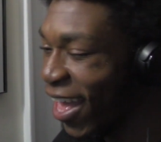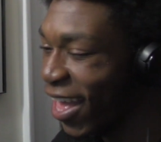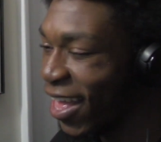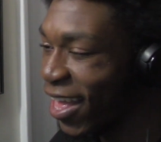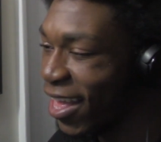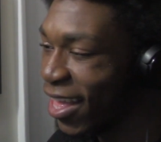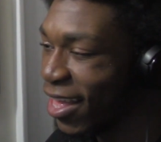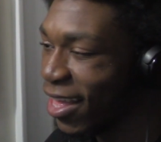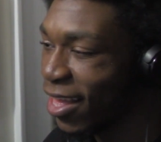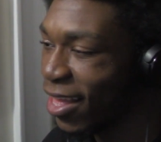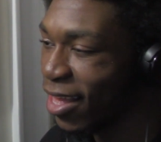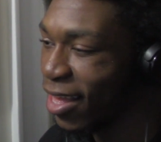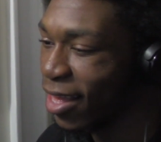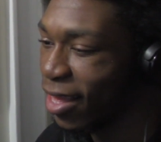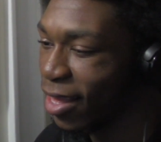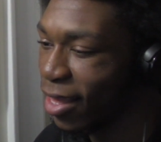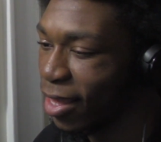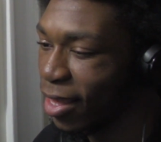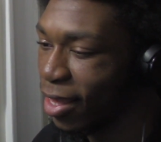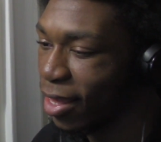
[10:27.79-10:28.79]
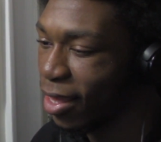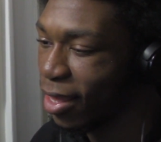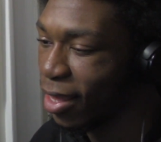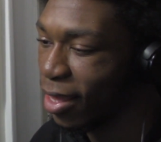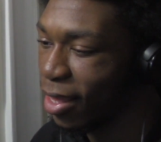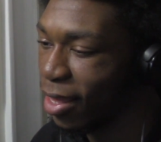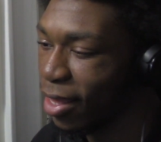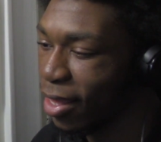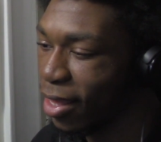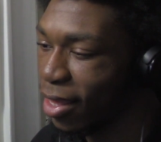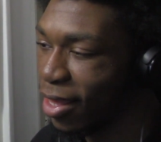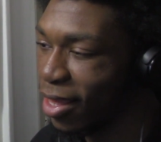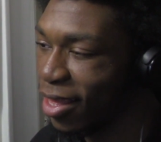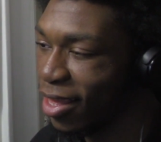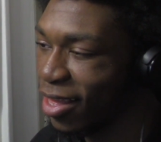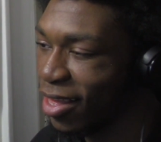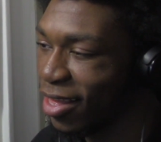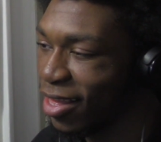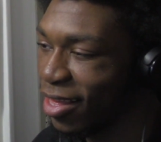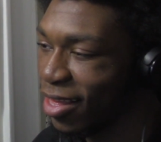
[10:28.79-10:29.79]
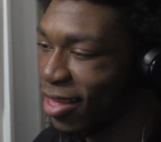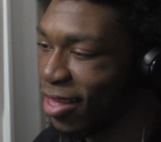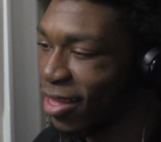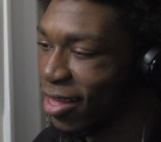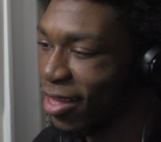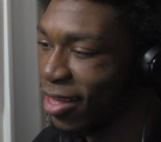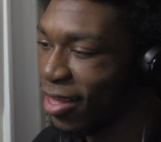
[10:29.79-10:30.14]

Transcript: [no speech]